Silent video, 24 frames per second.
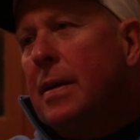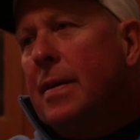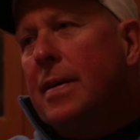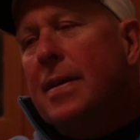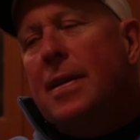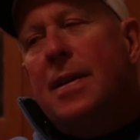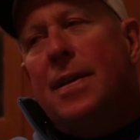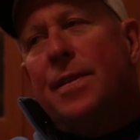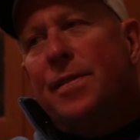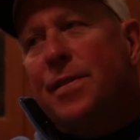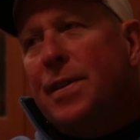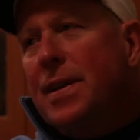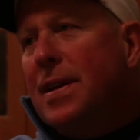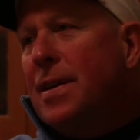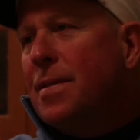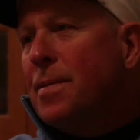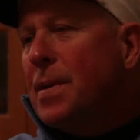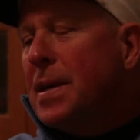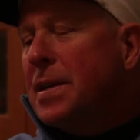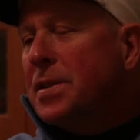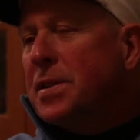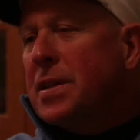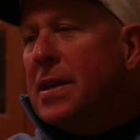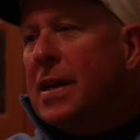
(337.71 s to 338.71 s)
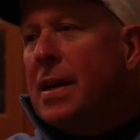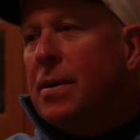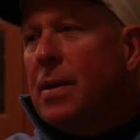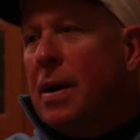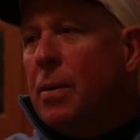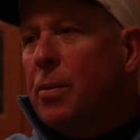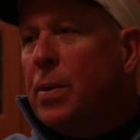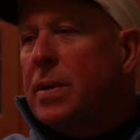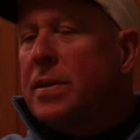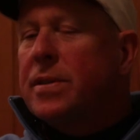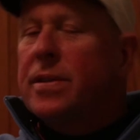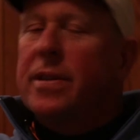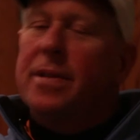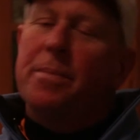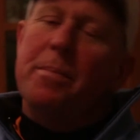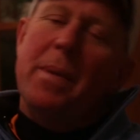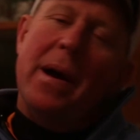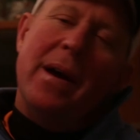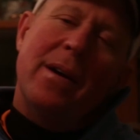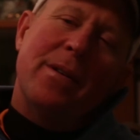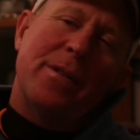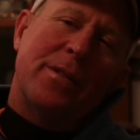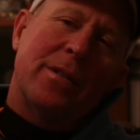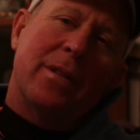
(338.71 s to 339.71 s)
You know, it's interesting. I went to the
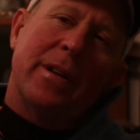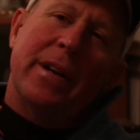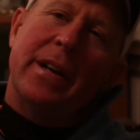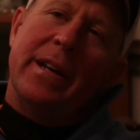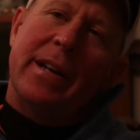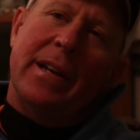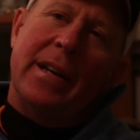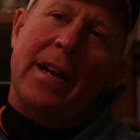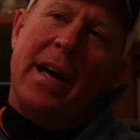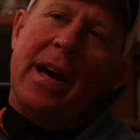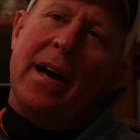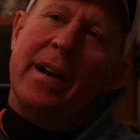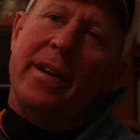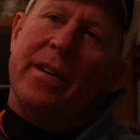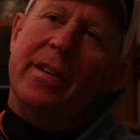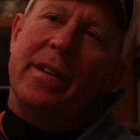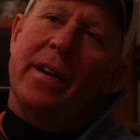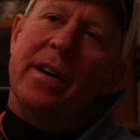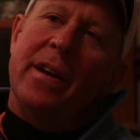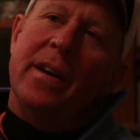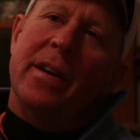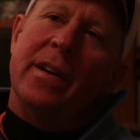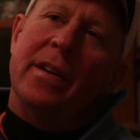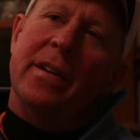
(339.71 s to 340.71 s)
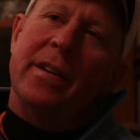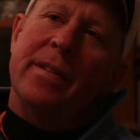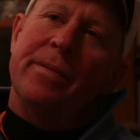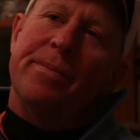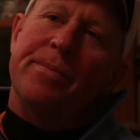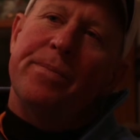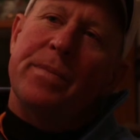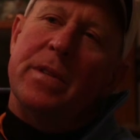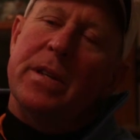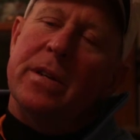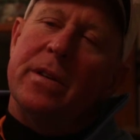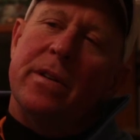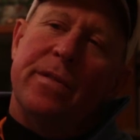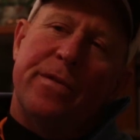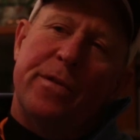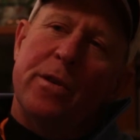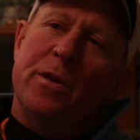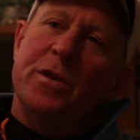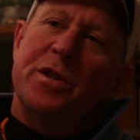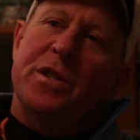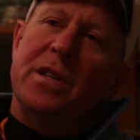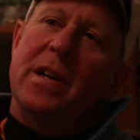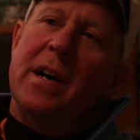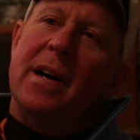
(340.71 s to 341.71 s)
Mayo Clinic and had it done, and you know, the
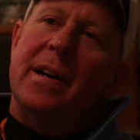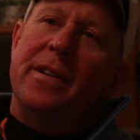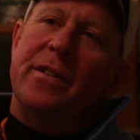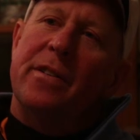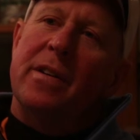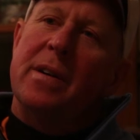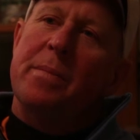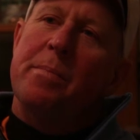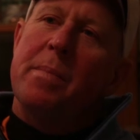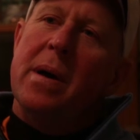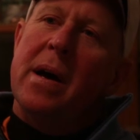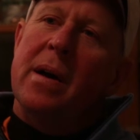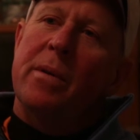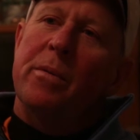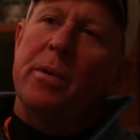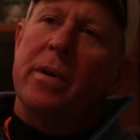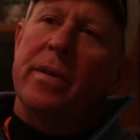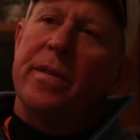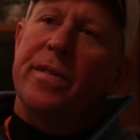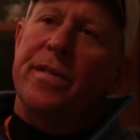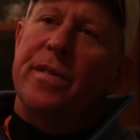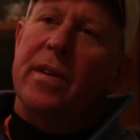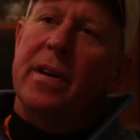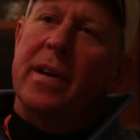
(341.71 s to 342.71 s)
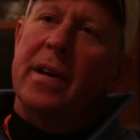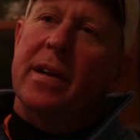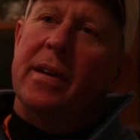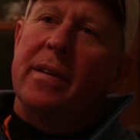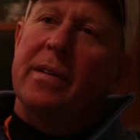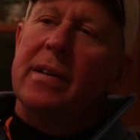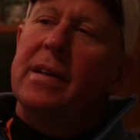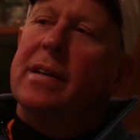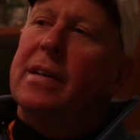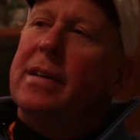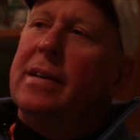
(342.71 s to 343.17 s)
first doctor I met was like,